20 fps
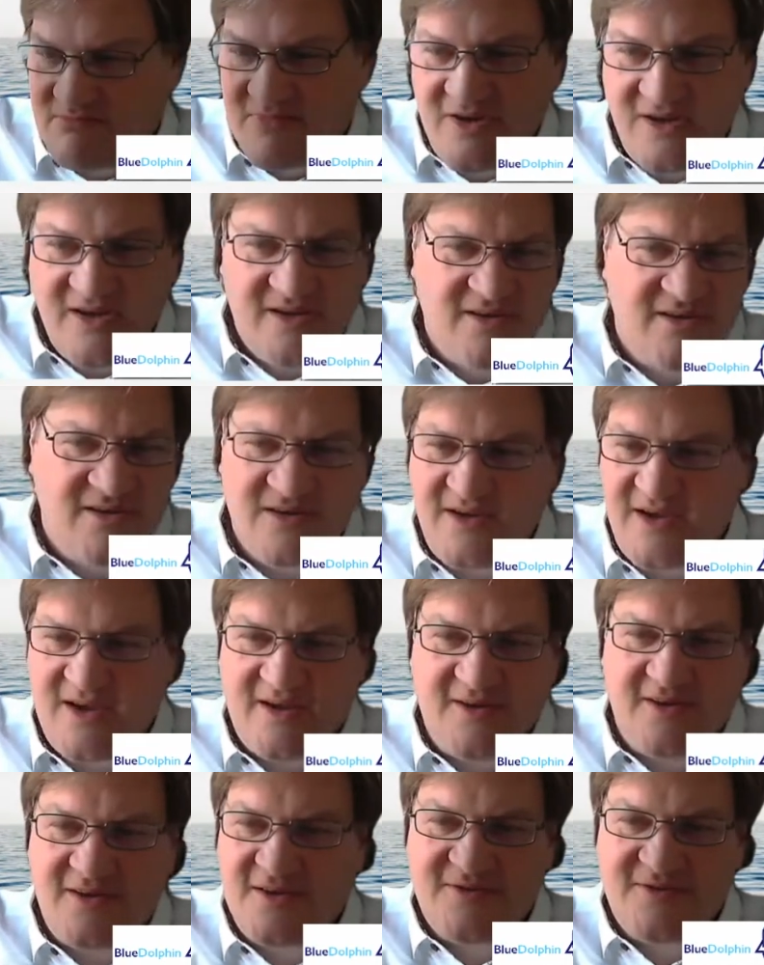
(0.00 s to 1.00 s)

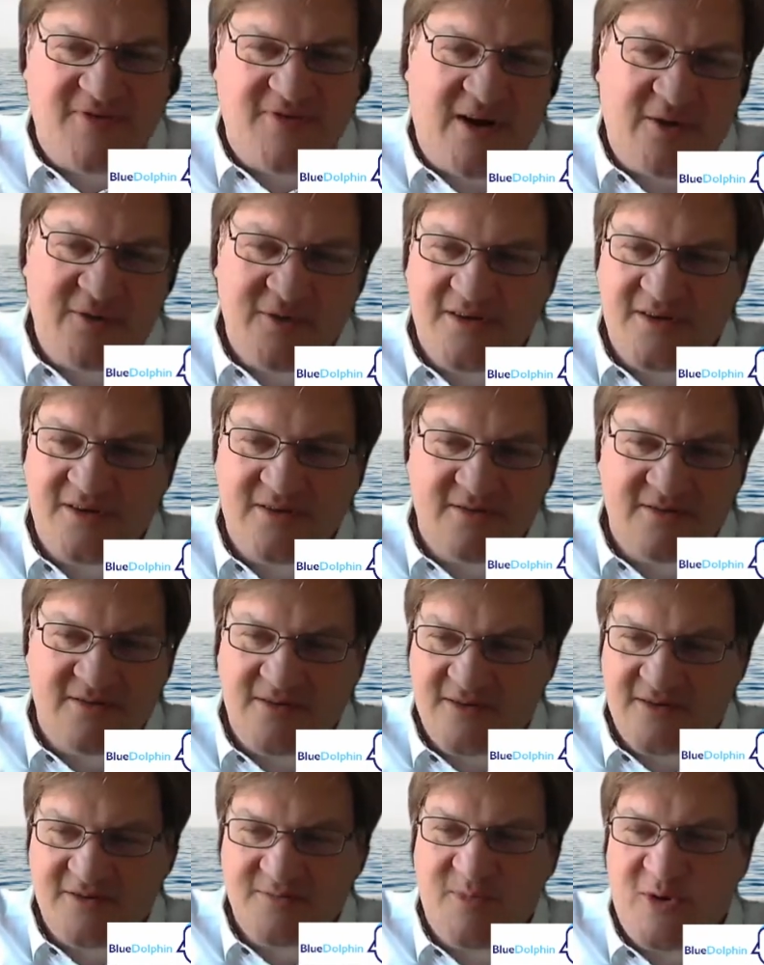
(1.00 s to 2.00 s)
He's founded
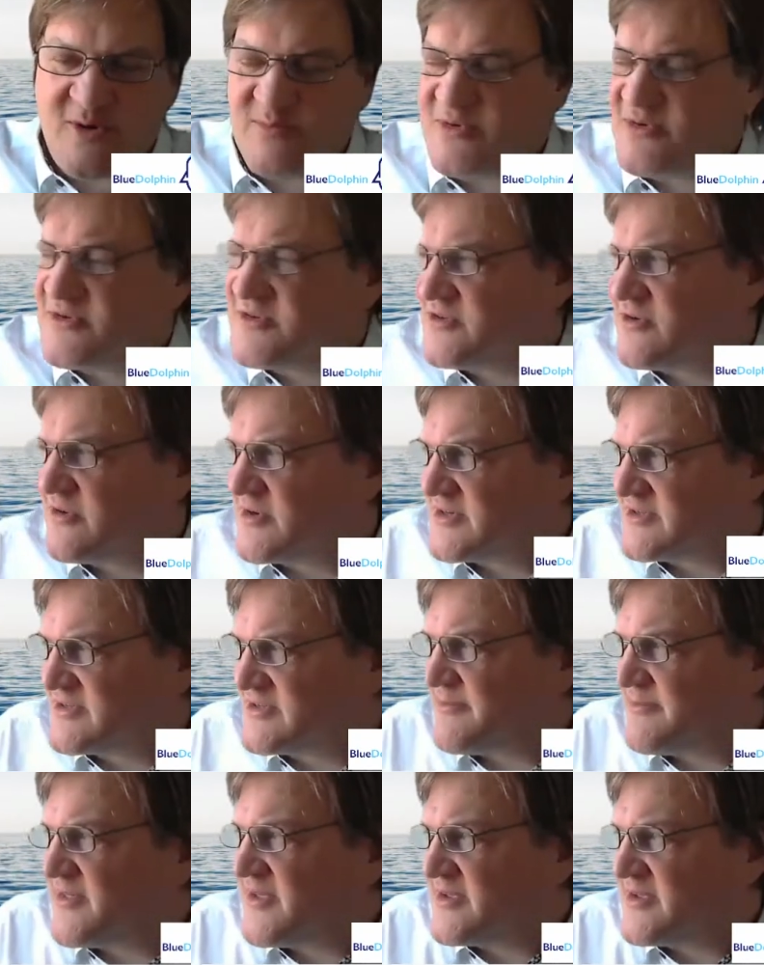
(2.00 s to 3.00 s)
a small bookstore,
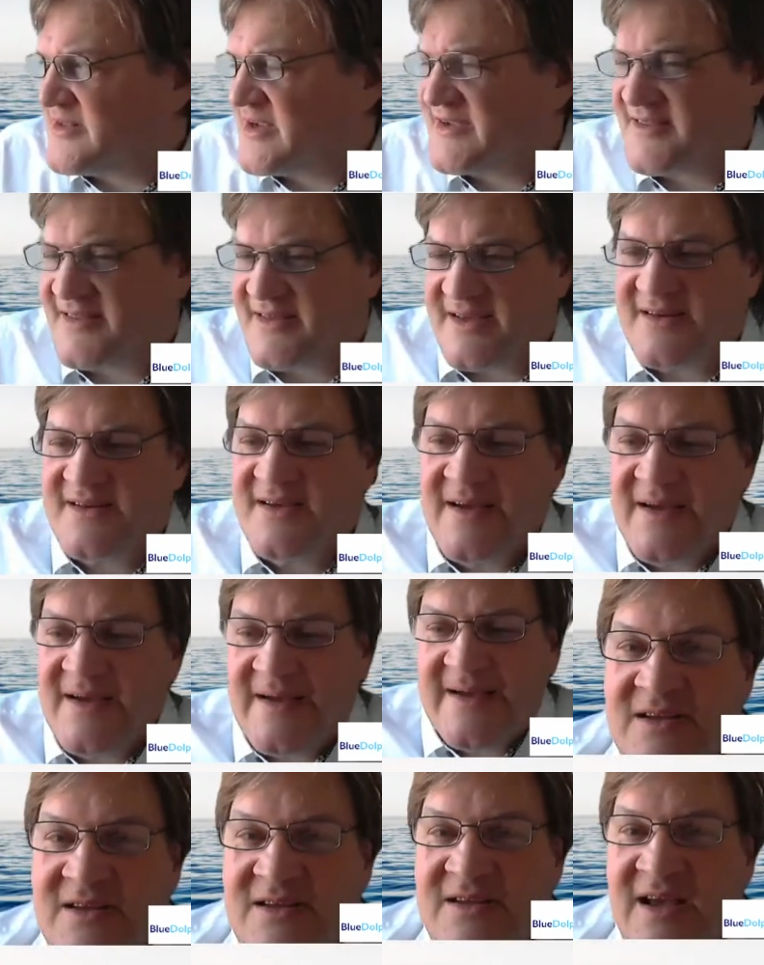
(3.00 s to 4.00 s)
something like that.
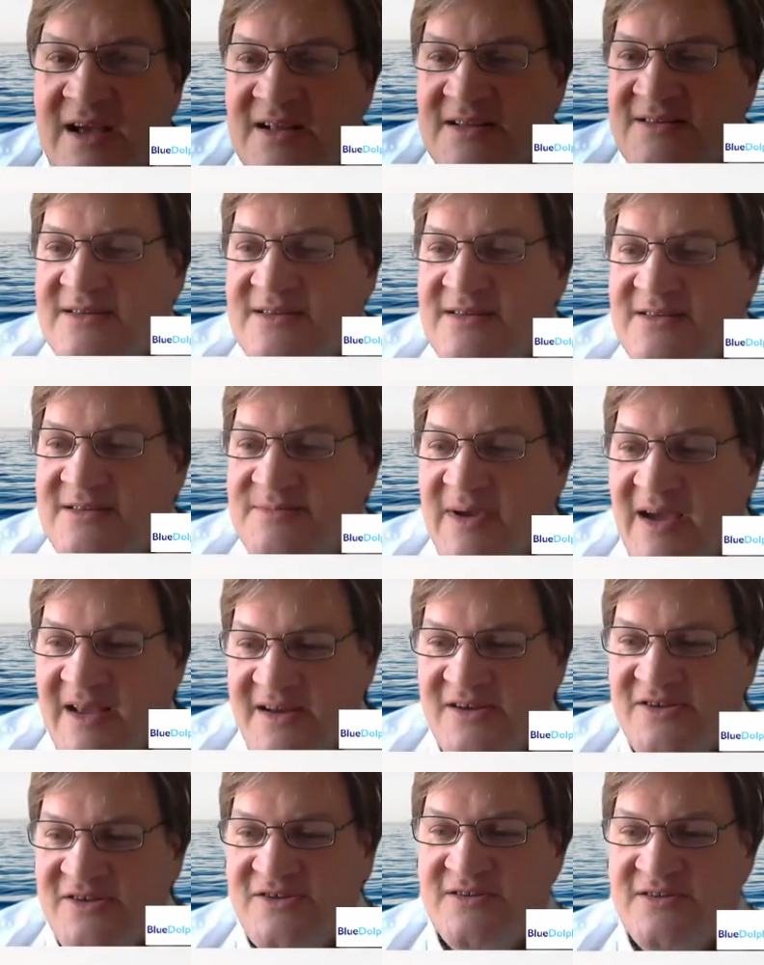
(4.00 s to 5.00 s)
He tells his
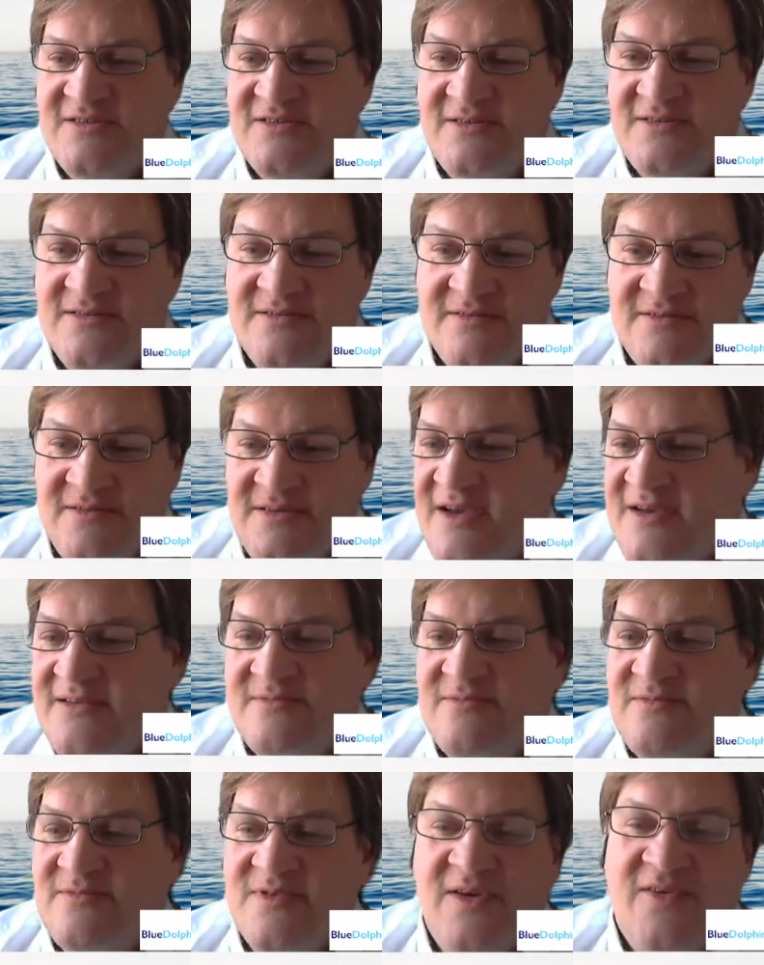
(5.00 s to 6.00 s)
managers he had
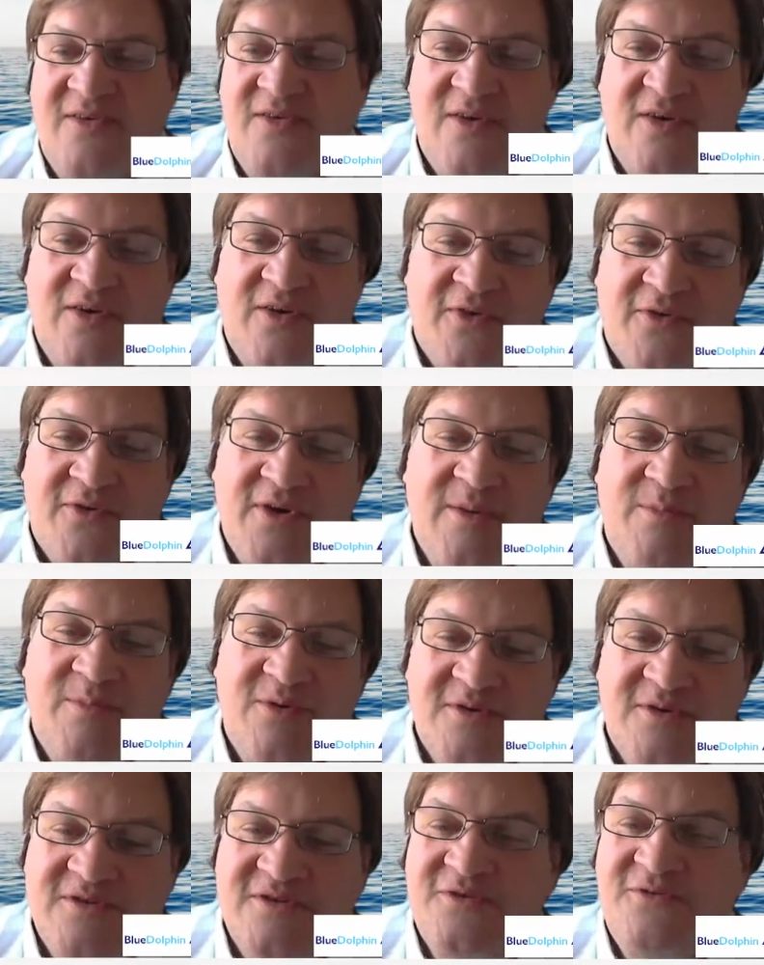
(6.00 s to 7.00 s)
3
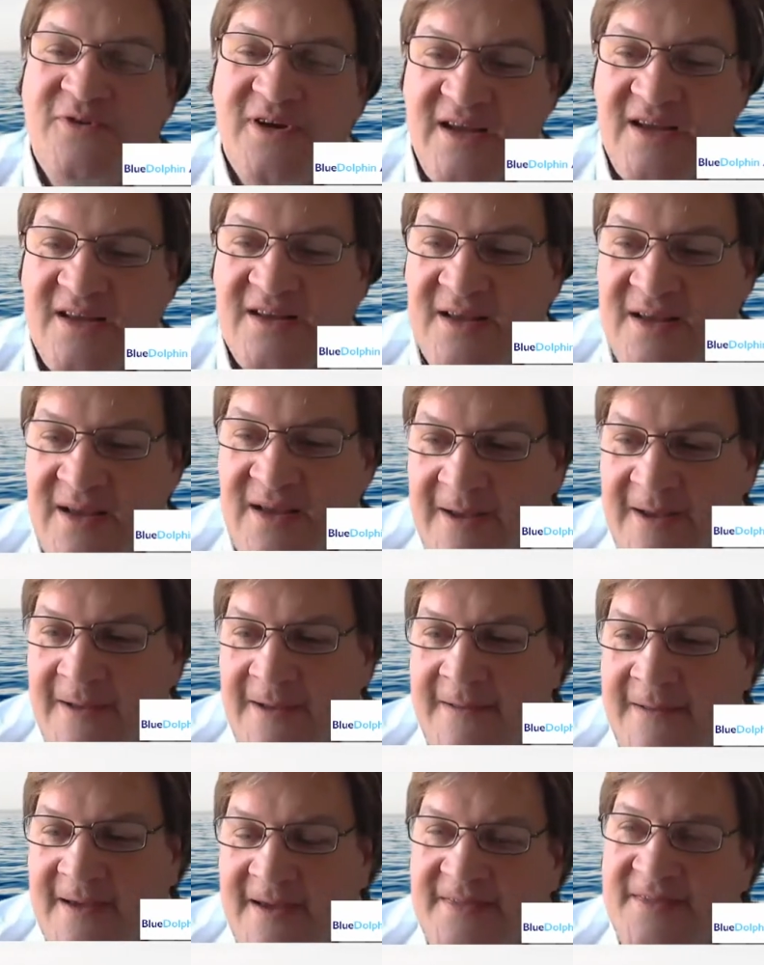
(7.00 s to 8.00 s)
books to read,
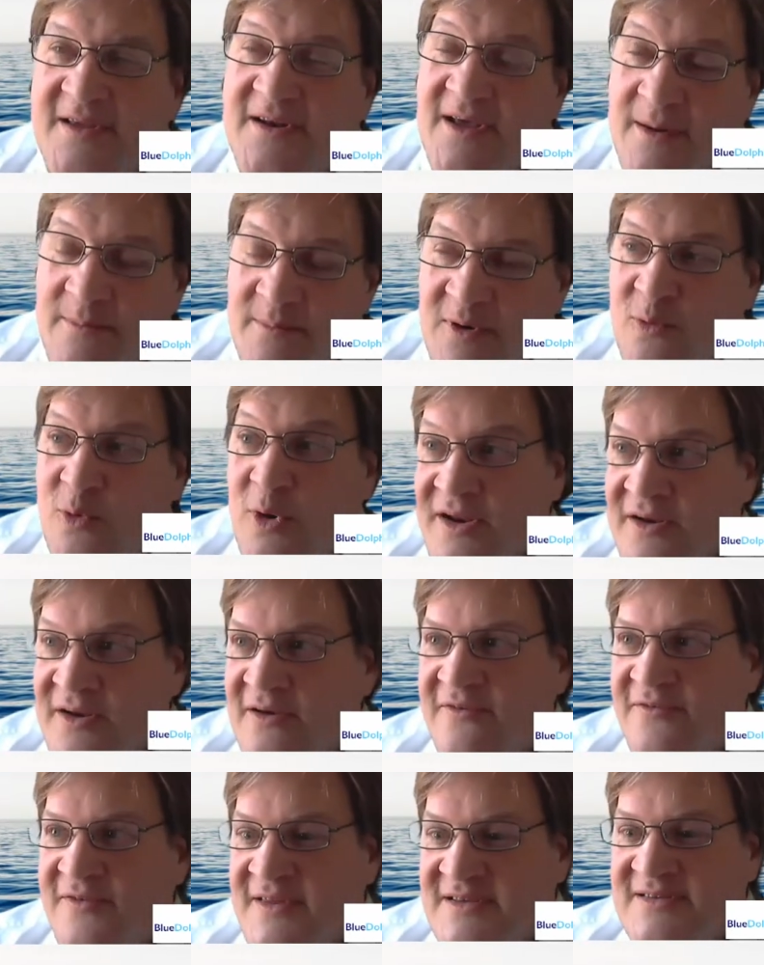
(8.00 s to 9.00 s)
and the number 1
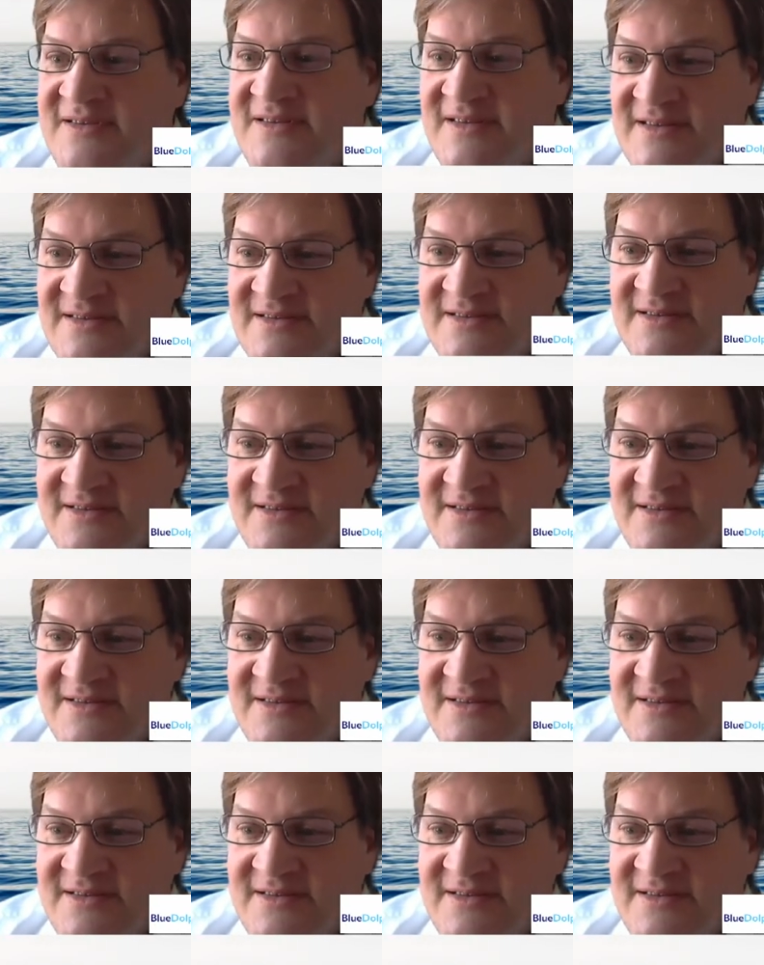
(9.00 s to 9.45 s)
of this list